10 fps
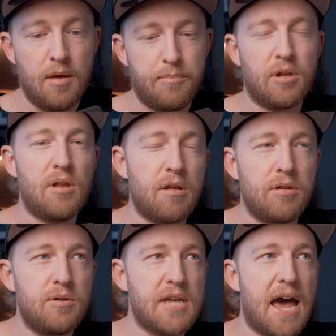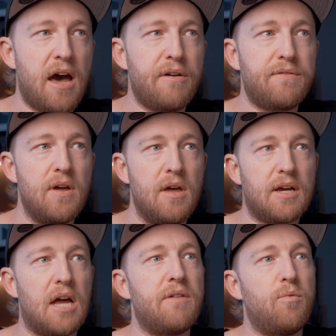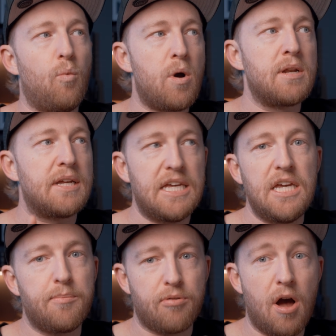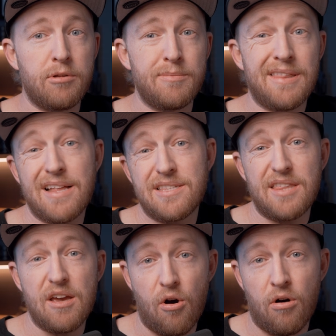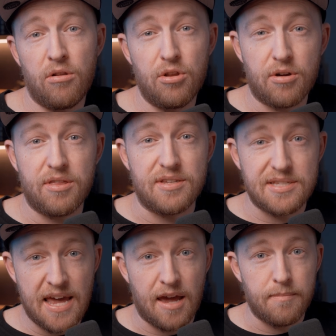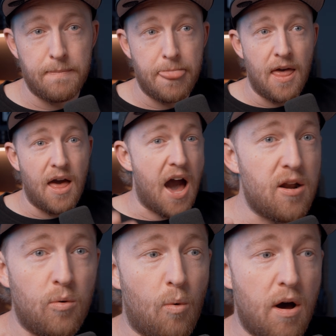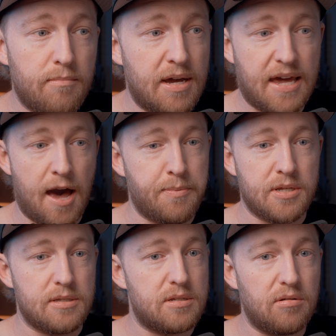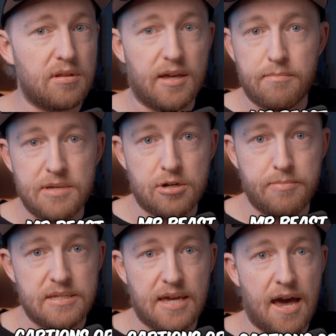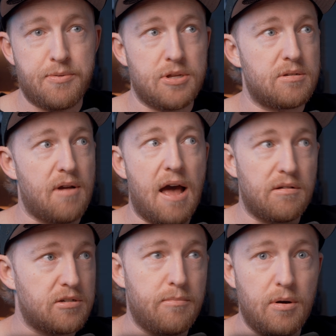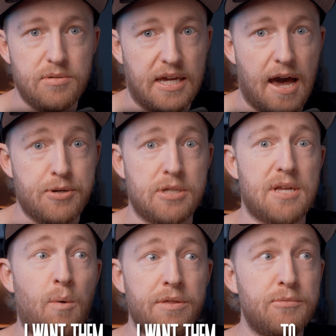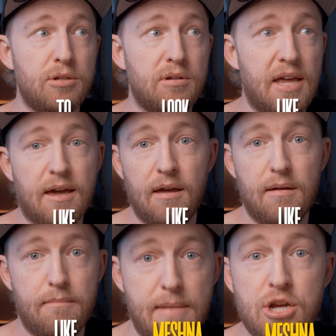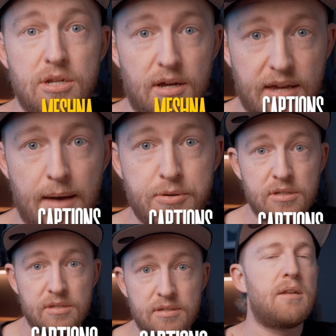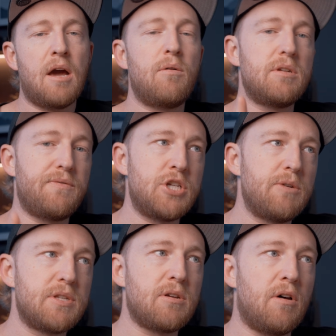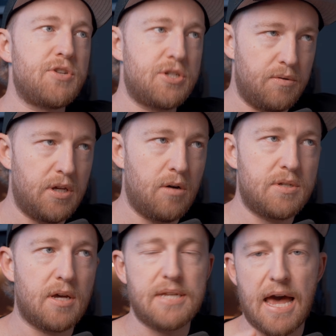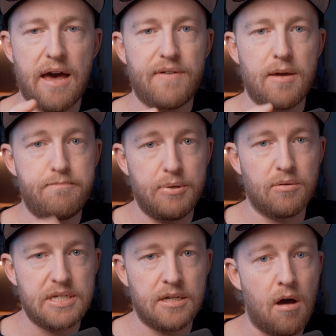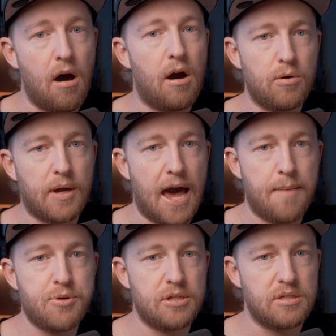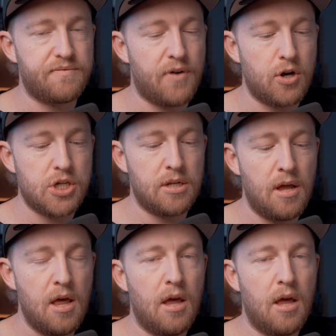but a lot of those have kind of one key problem, and that's that they all look the same. I don't want my captions to look like MrBeast captions or Alex Hormozy captions. I want them to look like Meshna captions. Now, DaVinci Resolve Studio does have a built-in auto captions function,